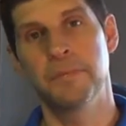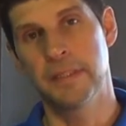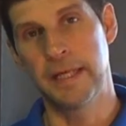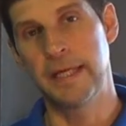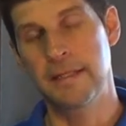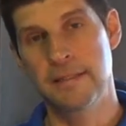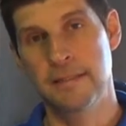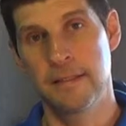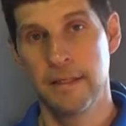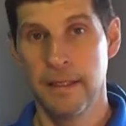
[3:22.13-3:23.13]

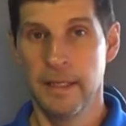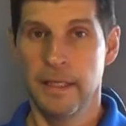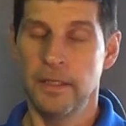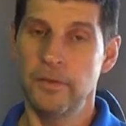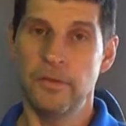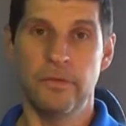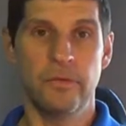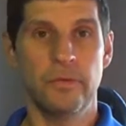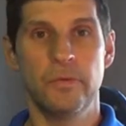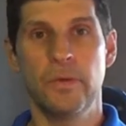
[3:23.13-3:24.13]
Planks, you could
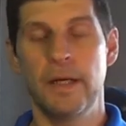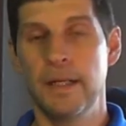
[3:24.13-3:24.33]
do